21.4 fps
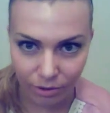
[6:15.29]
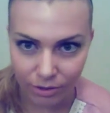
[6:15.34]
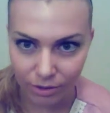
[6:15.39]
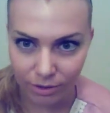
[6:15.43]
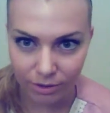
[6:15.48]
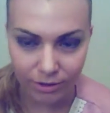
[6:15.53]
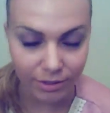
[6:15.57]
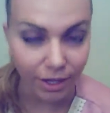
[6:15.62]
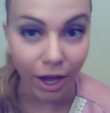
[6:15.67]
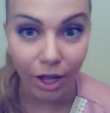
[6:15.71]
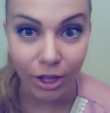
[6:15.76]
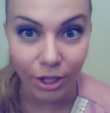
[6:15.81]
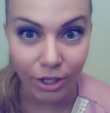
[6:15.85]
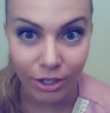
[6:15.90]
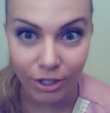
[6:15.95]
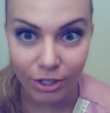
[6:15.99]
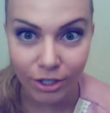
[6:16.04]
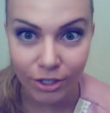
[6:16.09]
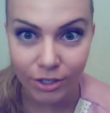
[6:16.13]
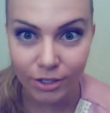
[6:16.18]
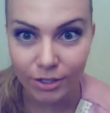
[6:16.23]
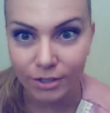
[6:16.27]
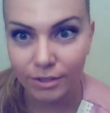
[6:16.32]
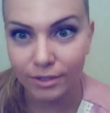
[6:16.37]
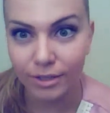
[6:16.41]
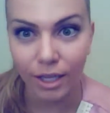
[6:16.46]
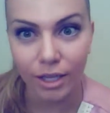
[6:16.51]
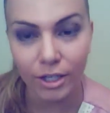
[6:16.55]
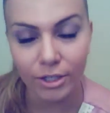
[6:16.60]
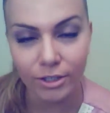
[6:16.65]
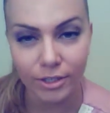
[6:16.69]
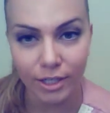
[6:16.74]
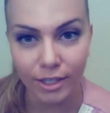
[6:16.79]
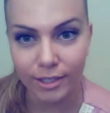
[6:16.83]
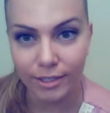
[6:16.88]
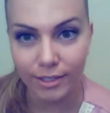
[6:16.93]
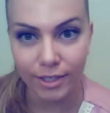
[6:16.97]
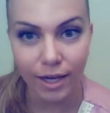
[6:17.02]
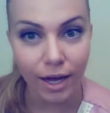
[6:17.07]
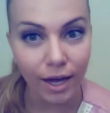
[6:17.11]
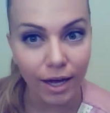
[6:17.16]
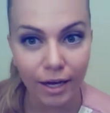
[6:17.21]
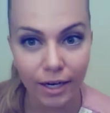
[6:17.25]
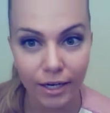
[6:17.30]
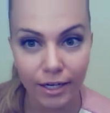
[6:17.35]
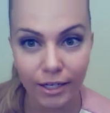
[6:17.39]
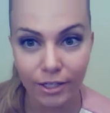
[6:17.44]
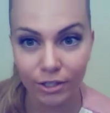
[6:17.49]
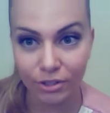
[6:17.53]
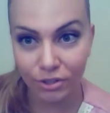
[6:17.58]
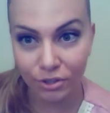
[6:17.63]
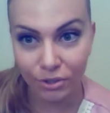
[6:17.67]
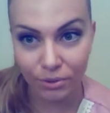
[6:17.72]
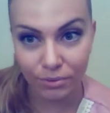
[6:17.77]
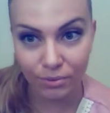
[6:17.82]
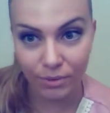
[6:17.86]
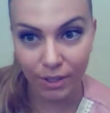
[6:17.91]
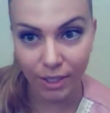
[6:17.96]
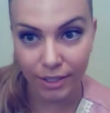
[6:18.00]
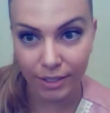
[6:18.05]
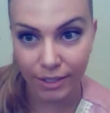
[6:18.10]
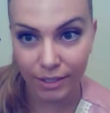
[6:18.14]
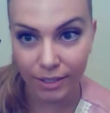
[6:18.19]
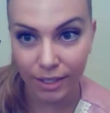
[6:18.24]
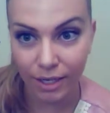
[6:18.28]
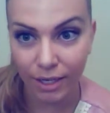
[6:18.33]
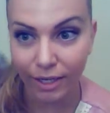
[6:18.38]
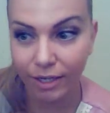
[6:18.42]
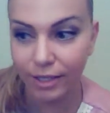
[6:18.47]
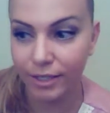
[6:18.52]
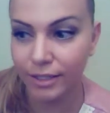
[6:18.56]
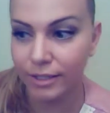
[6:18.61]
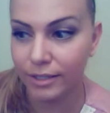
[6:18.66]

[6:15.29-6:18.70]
a dollar, dollar ninety nine, two ninety nine.